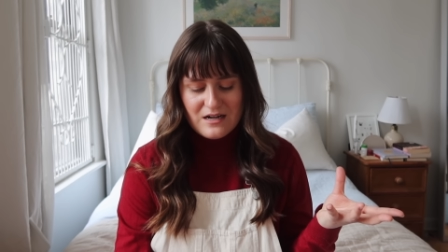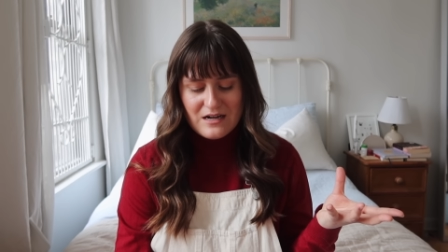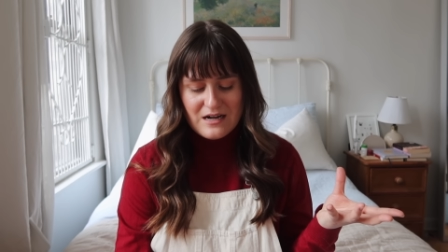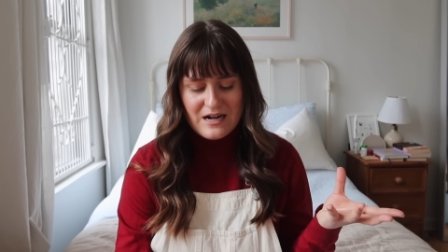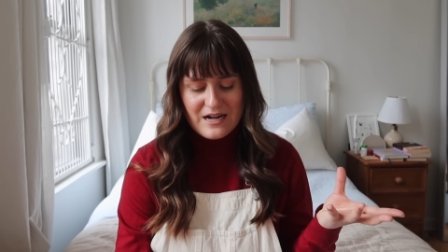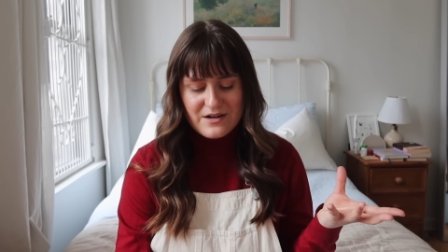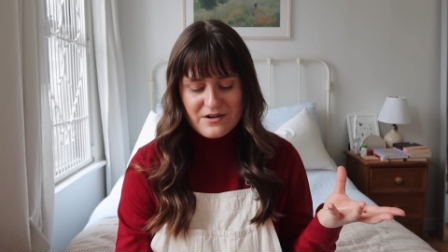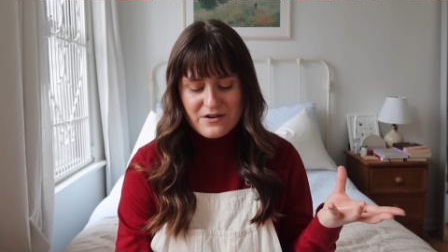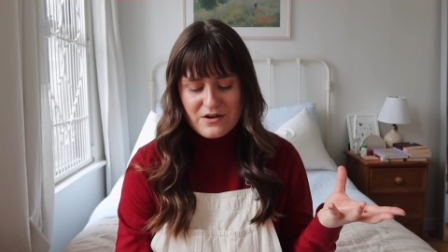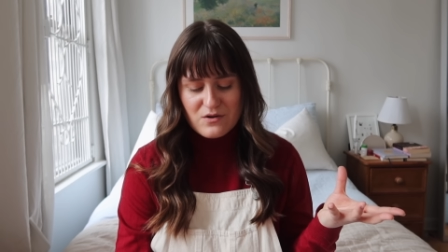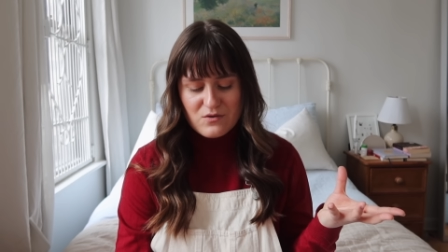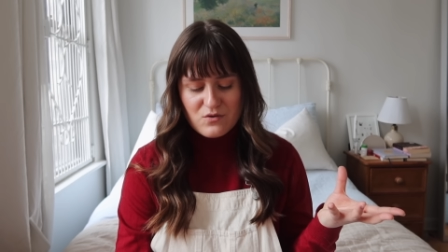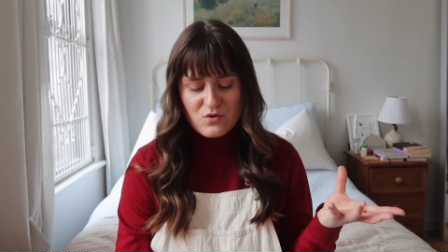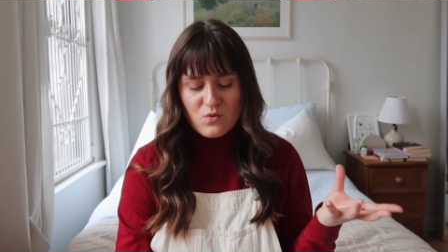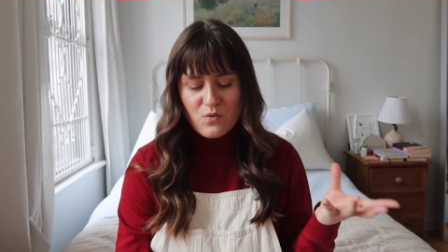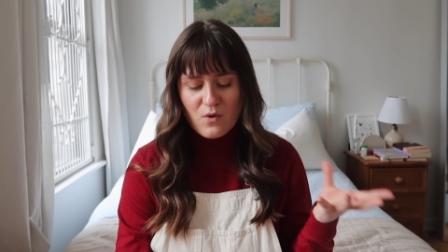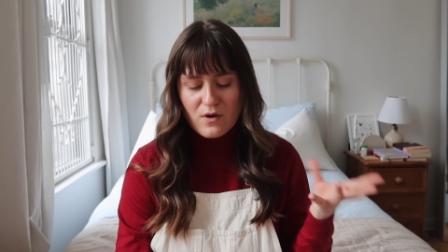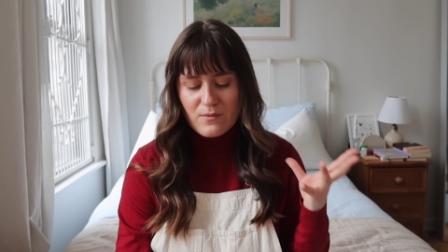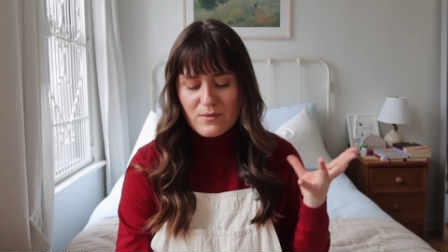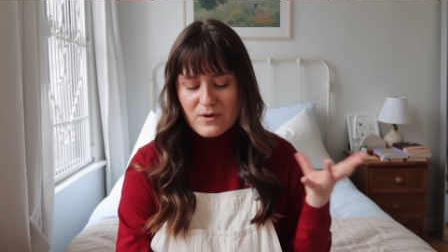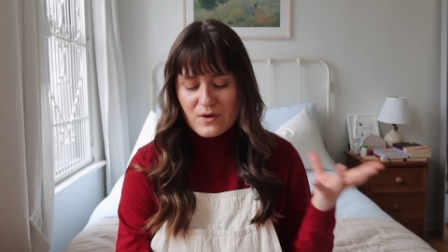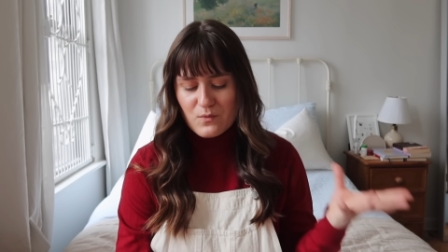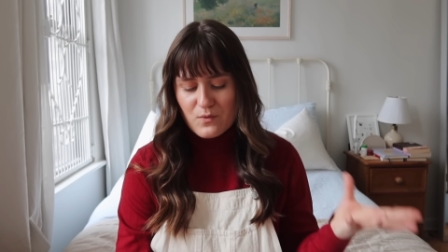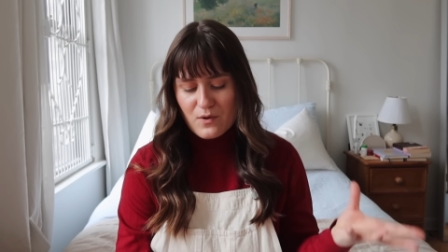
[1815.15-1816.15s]
I don't know who
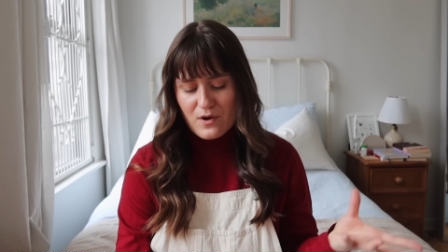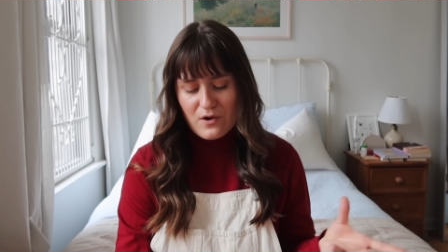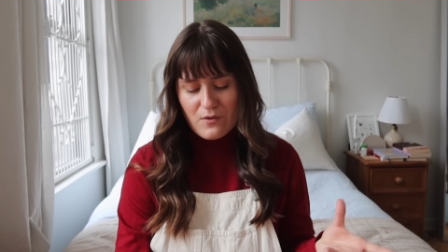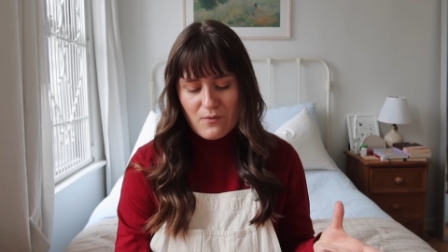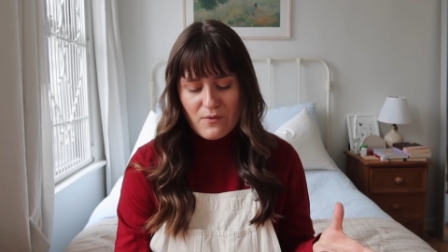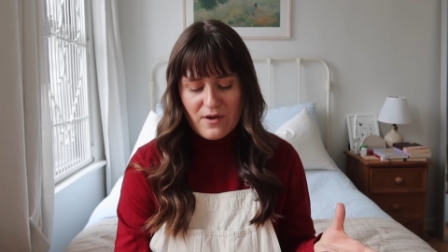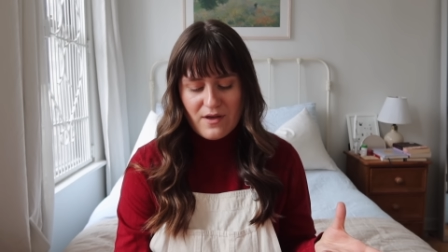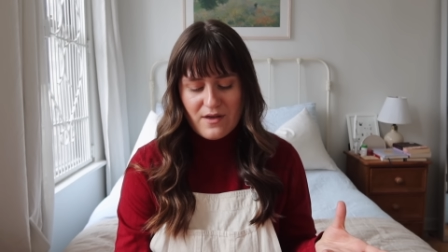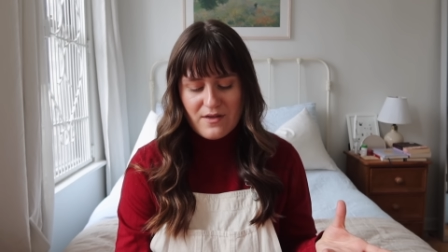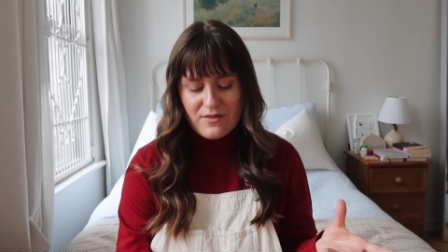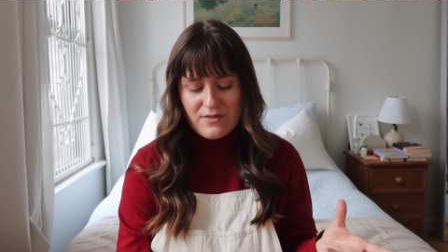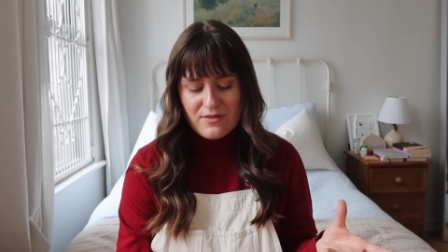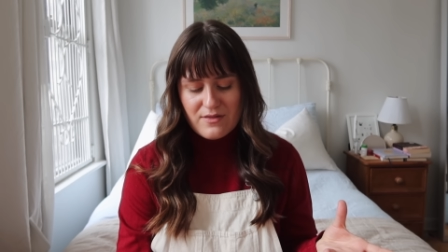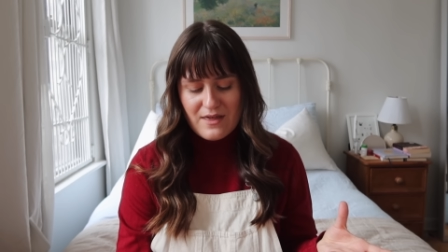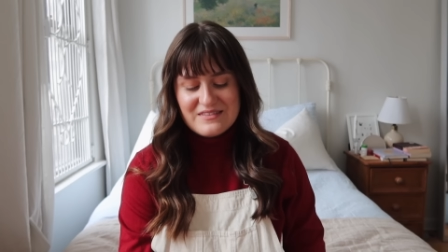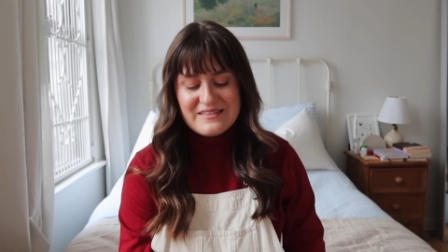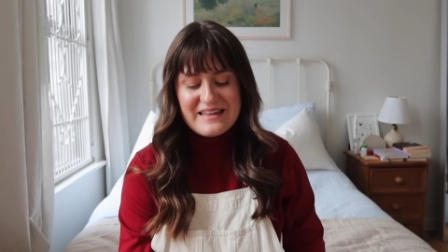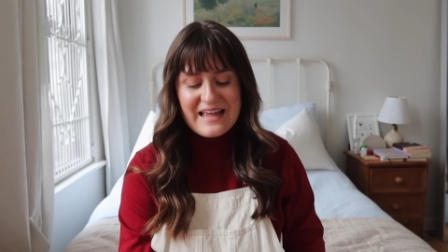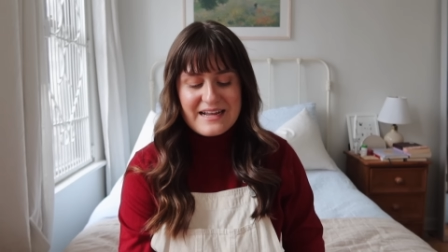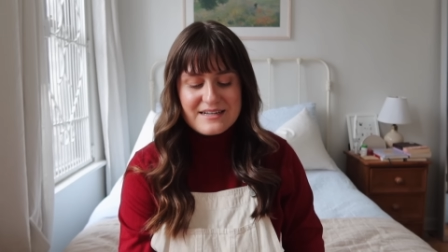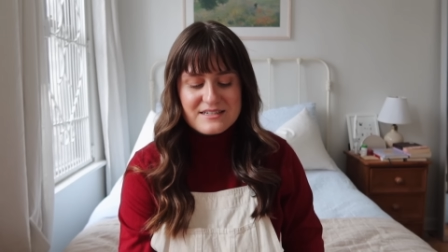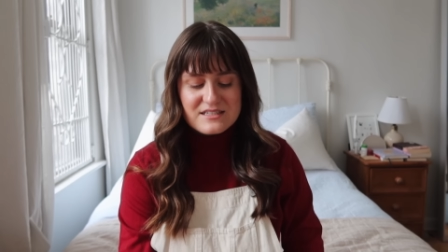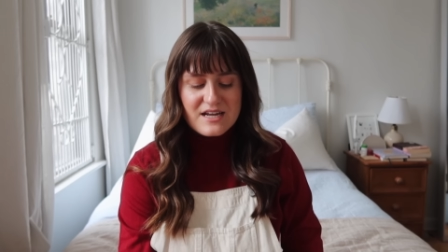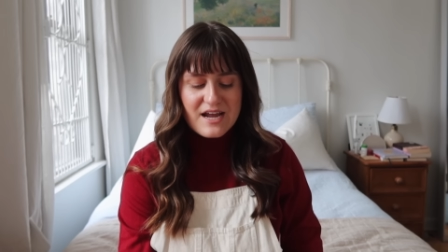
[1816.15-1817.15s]
I want to work with.
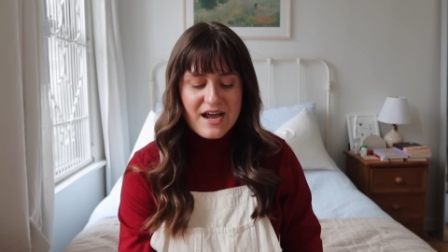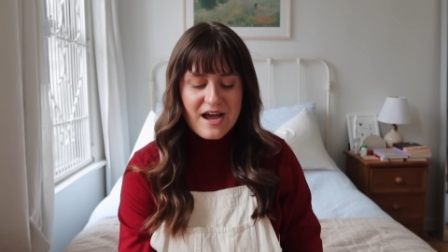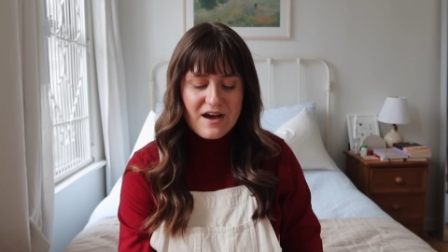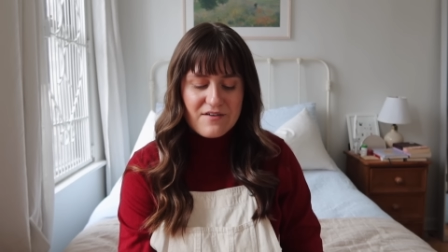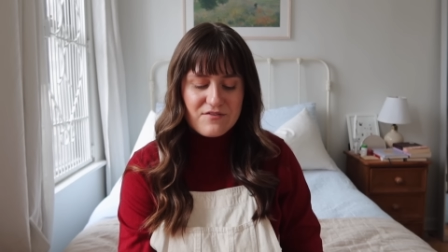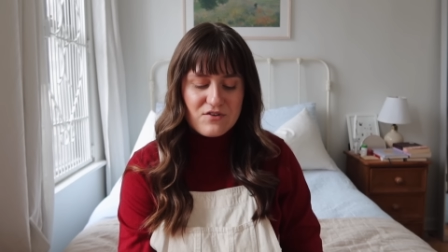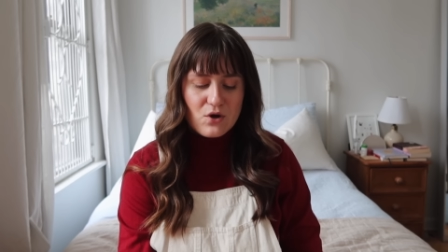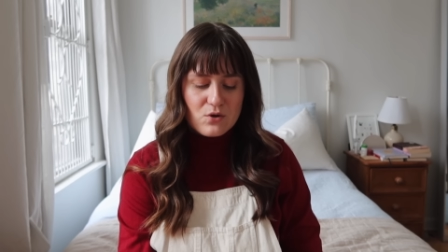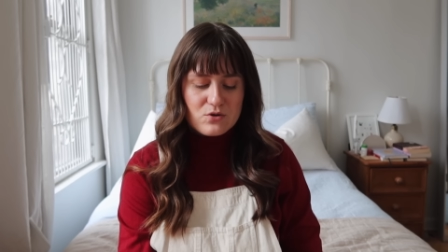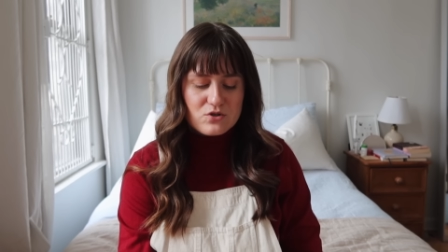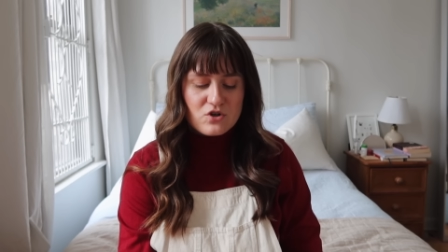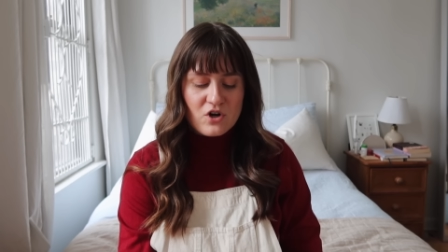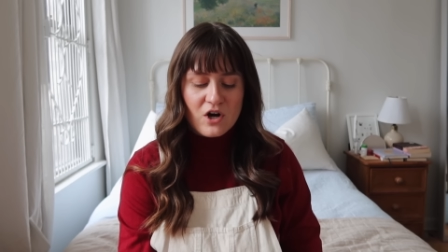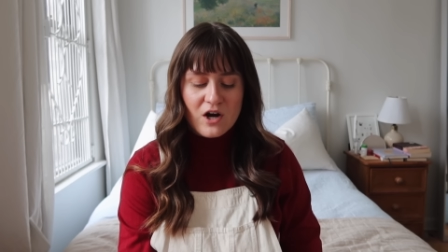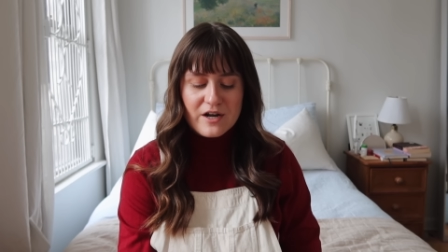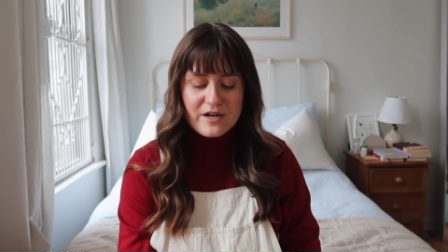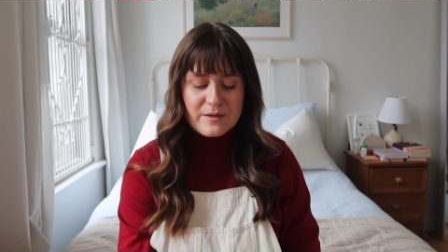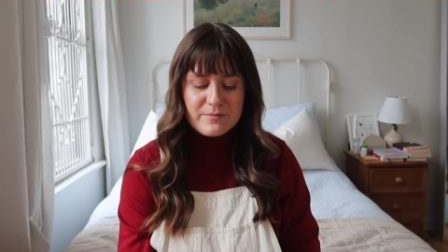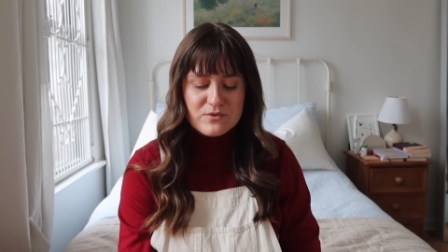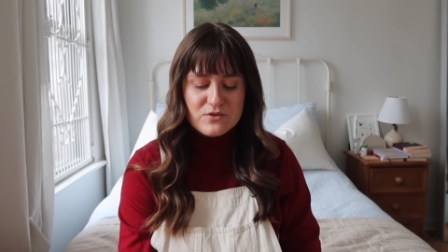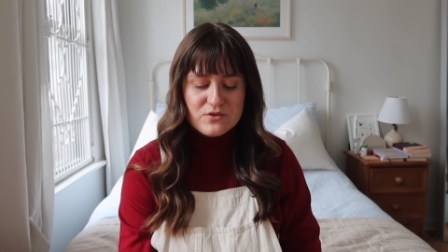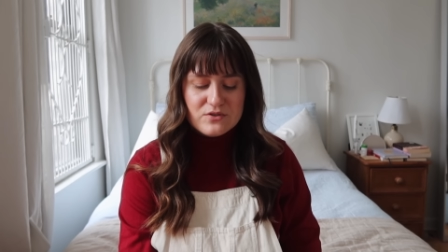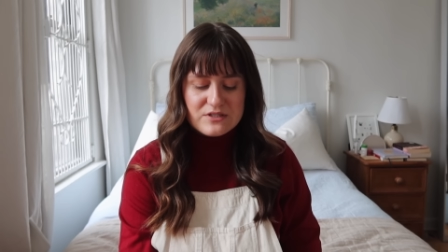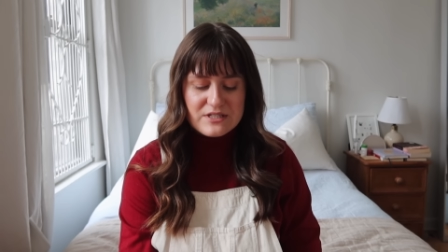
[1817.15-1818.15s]
Next, I have Go Draw at
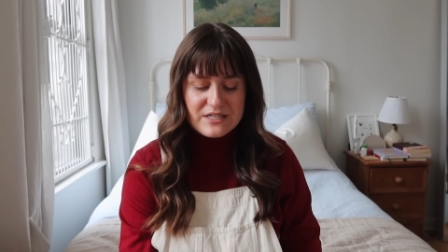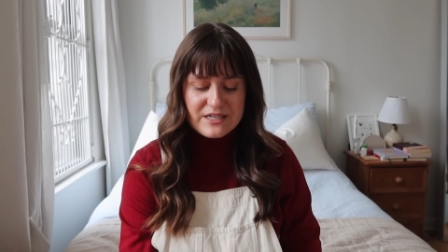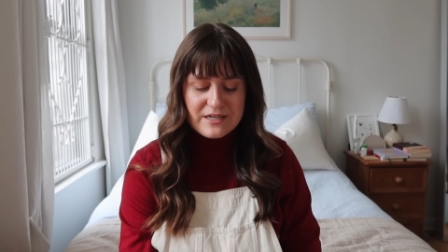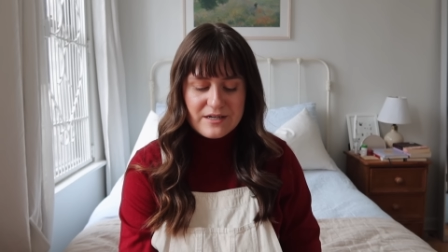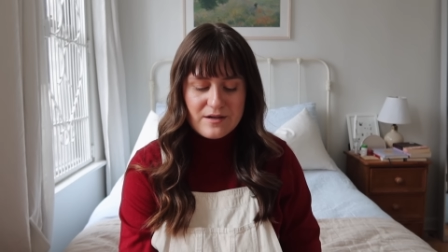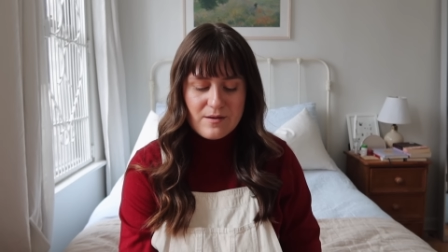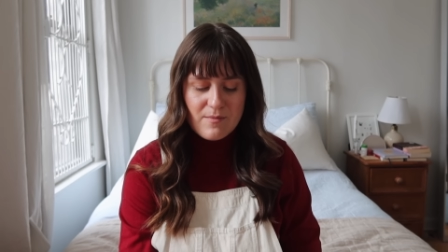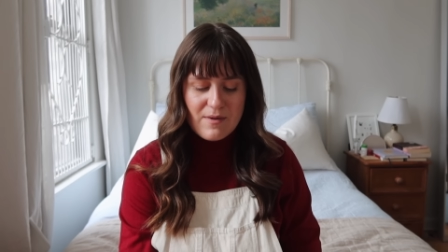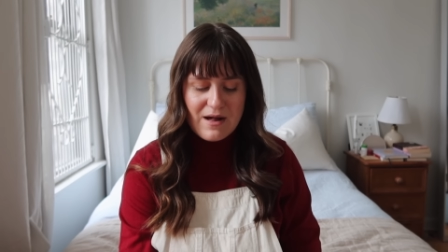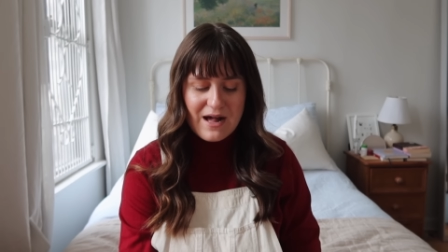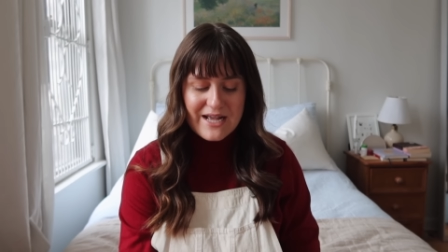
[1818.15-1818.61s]
a Museum.